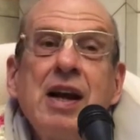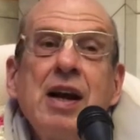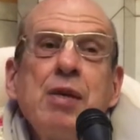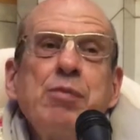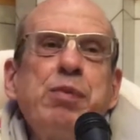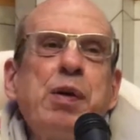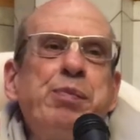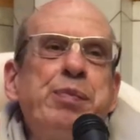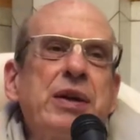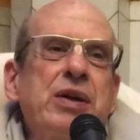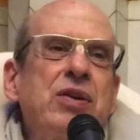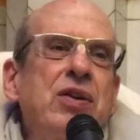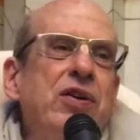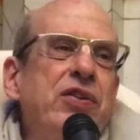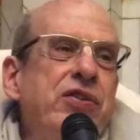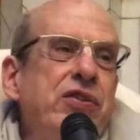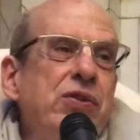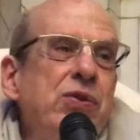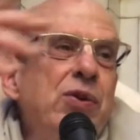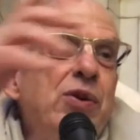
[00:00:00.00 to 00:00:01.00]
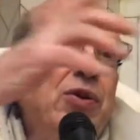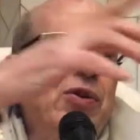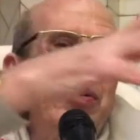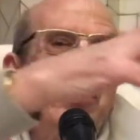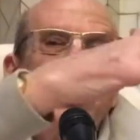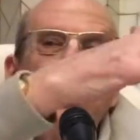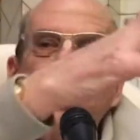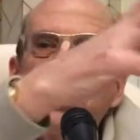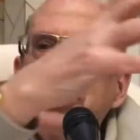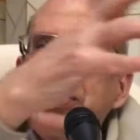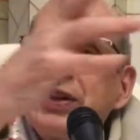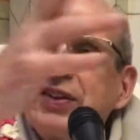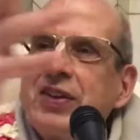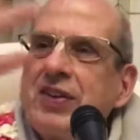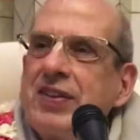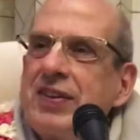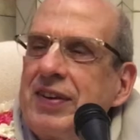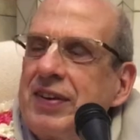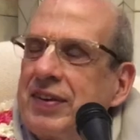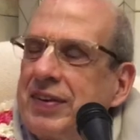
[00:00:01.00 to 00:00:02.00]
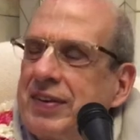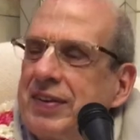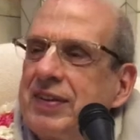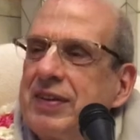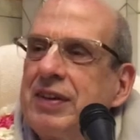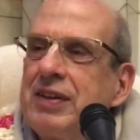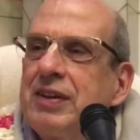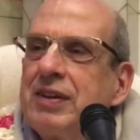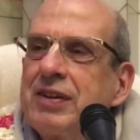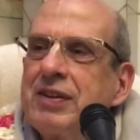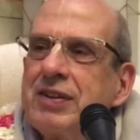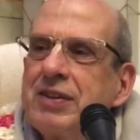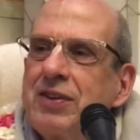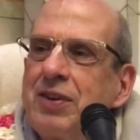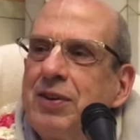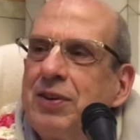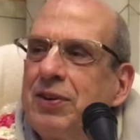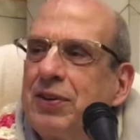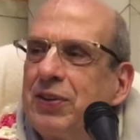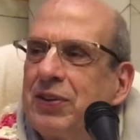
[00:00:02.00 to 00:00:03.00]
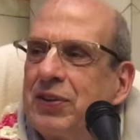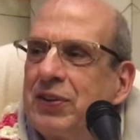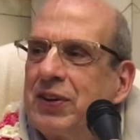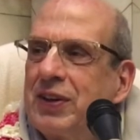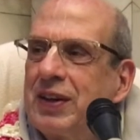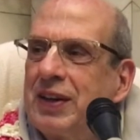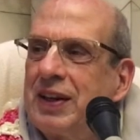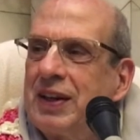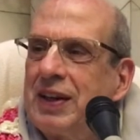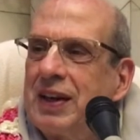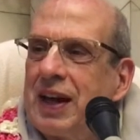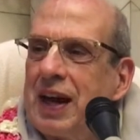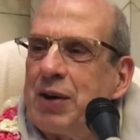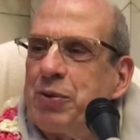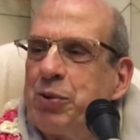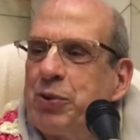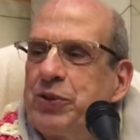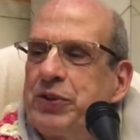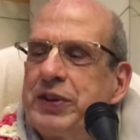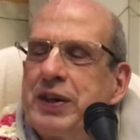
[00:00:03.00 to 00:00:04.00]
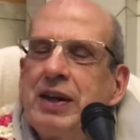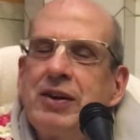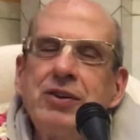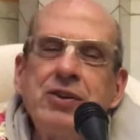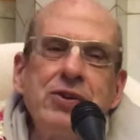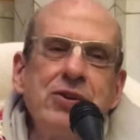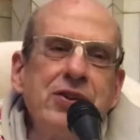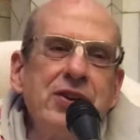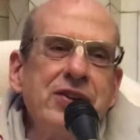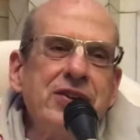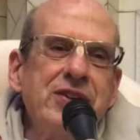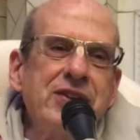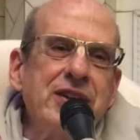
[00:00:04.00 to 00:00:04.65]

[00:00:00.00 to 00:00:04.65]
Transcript: But because you are all such sincere souls, I will tell you this